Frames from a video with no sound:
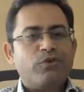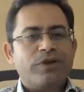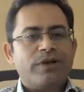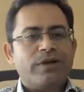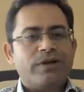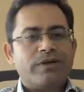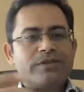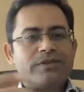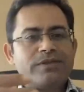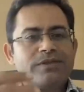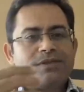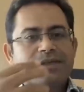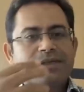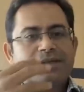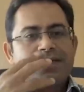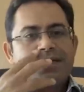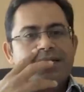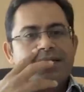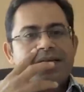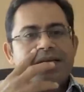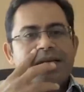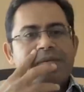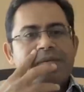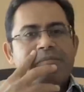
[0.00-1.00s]
years.
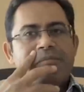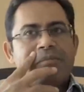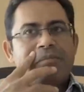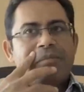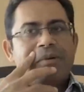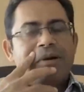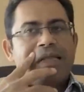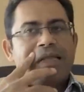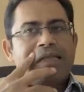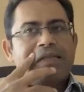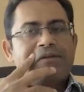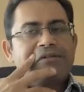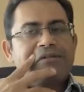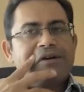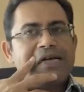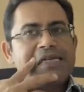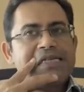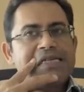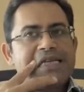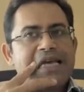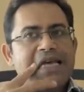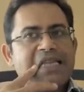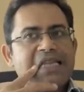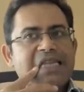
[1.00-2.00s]
But
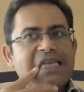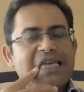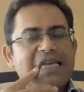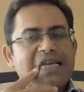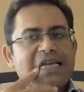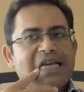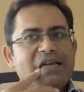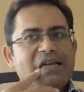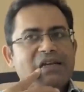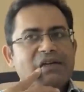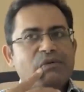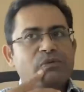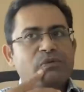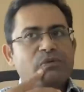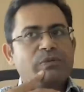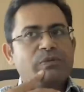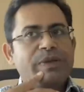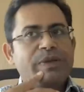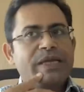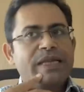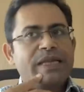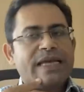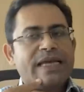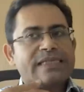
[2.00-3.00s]
otherwise, I think it would
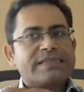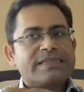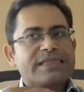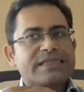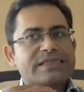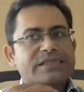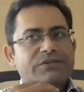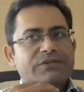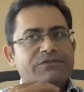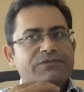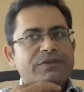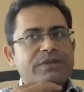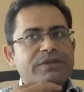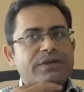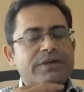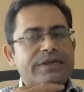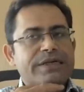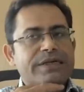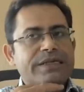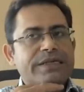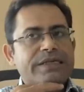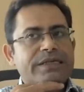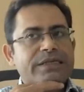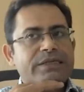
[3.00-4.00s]
be in excess of
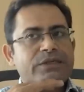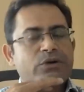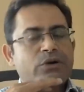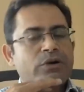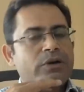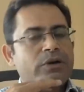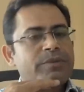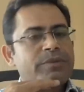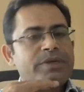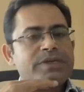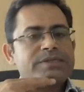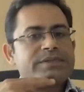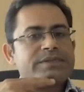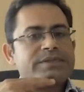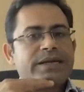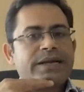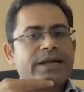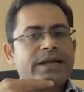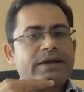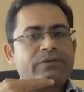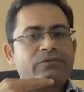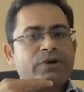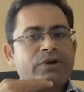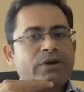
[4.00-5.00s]
30 tournaments
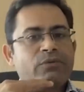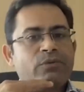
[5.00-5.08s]
that I would